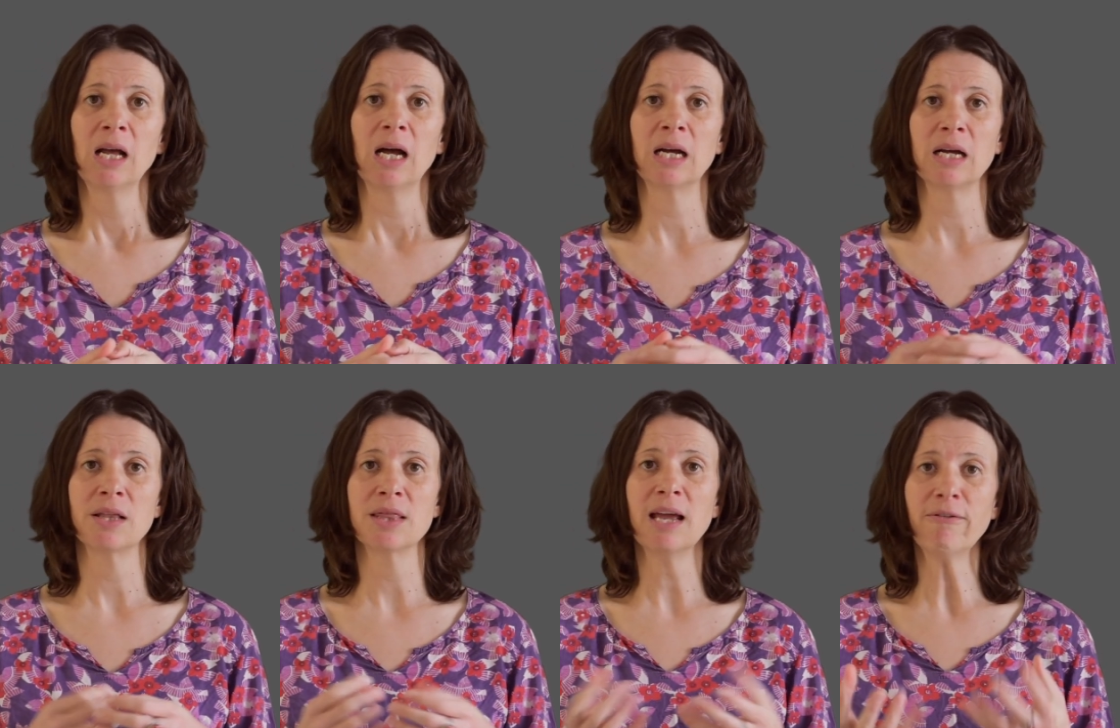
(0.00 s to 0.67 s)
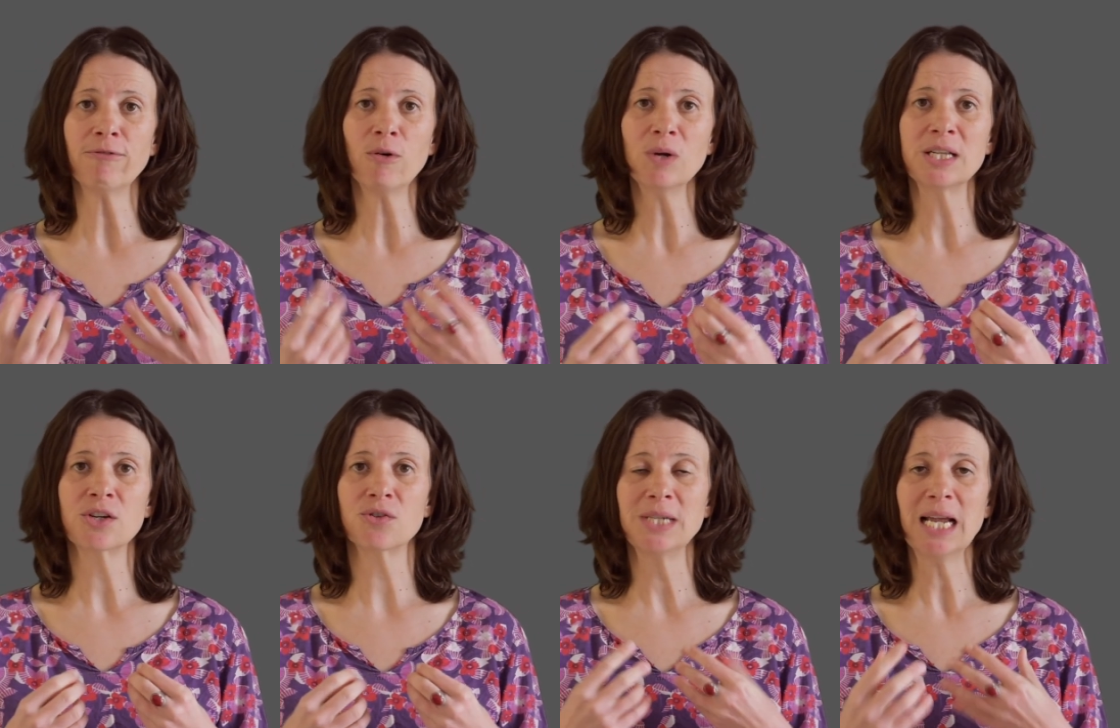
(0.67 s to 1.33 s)
Therefore,
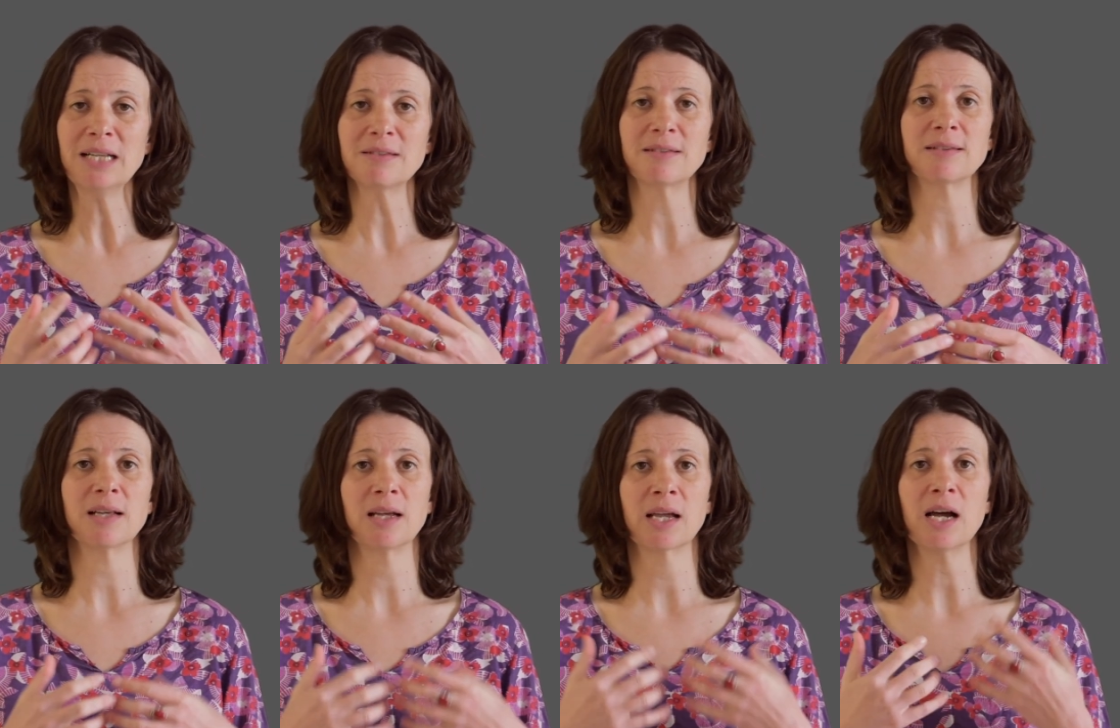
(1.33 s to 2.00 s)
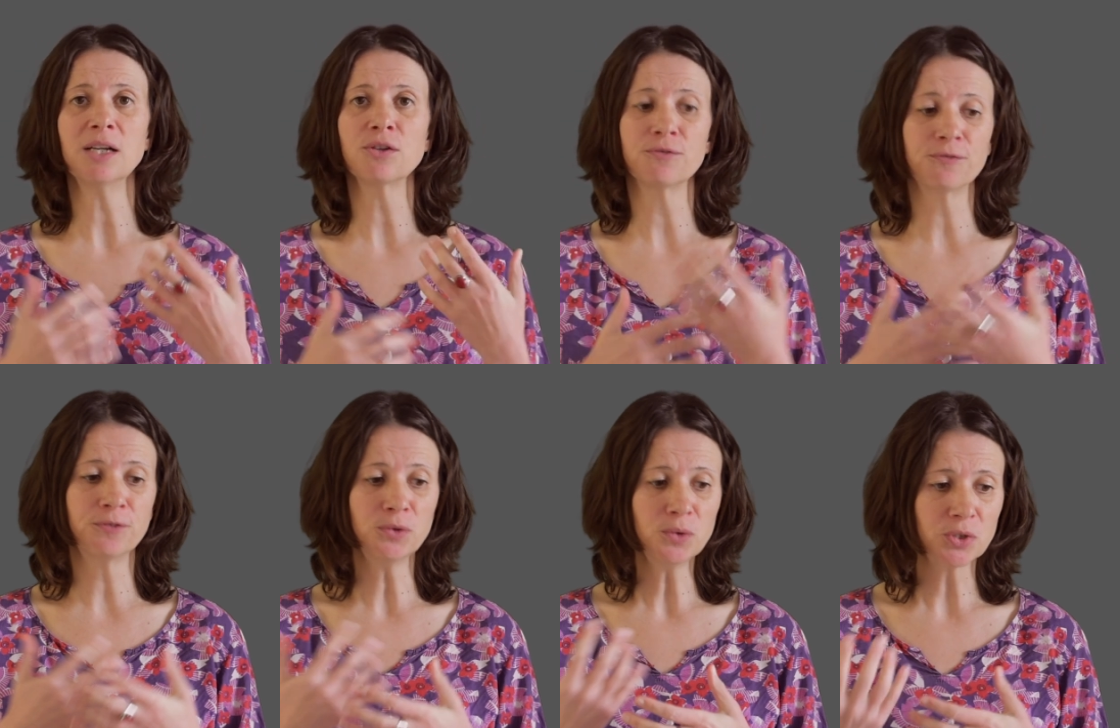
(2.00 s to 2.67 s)
it creates a kind of
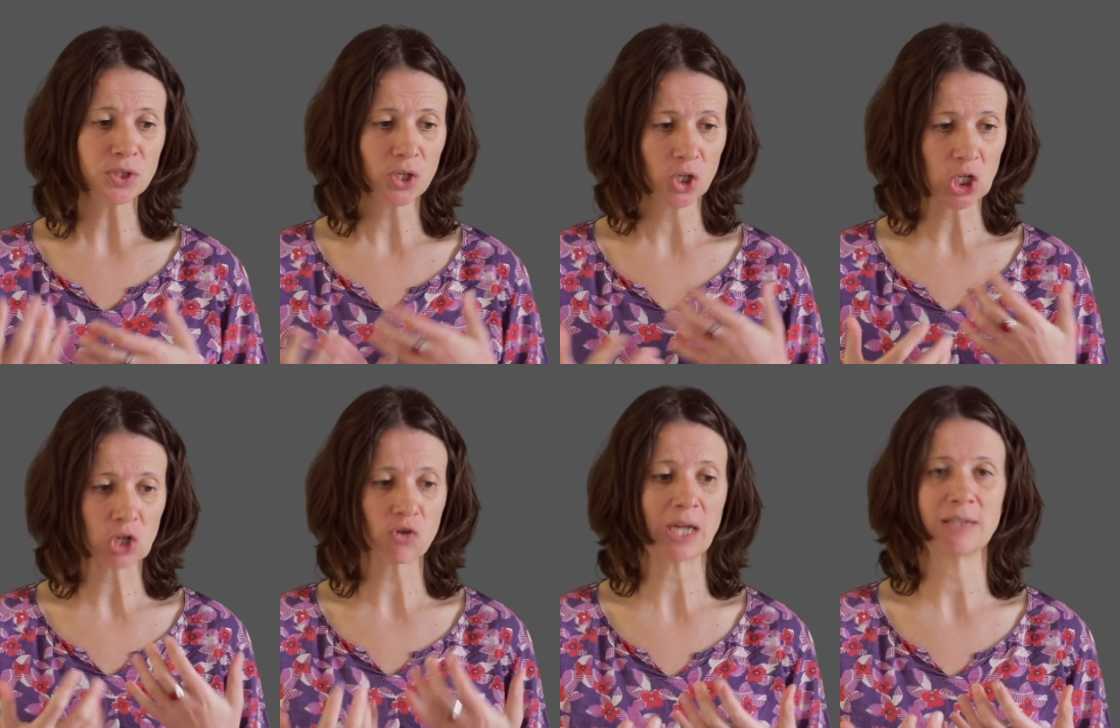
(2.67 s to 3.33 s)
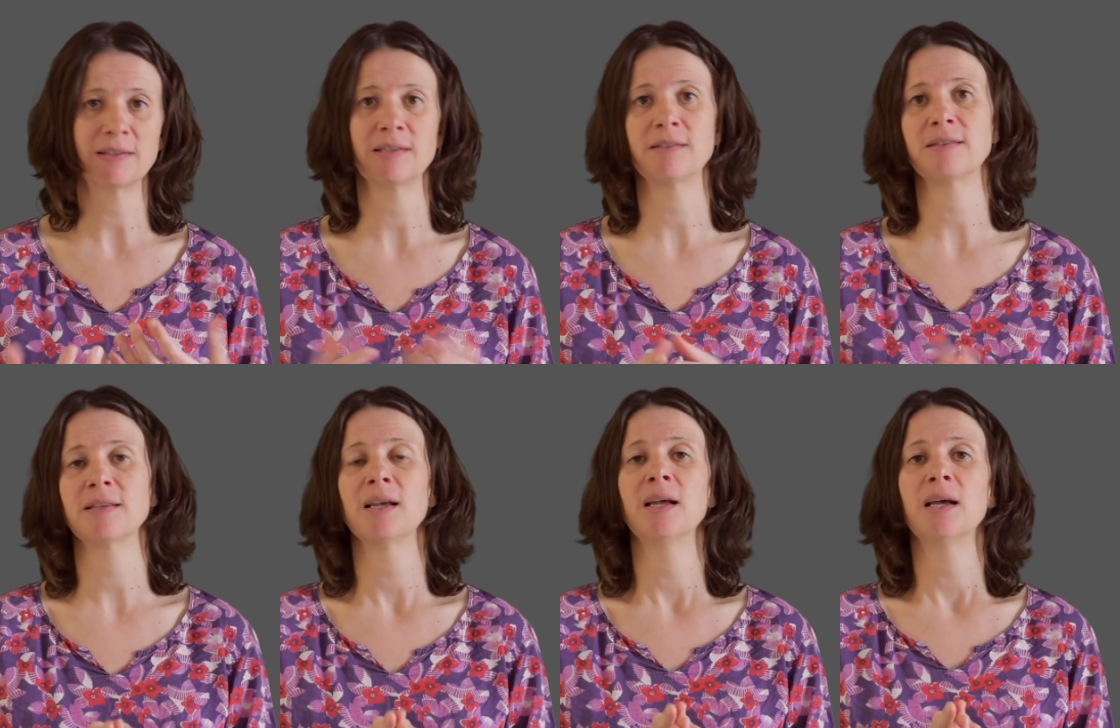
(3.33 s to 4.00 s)
food crisis.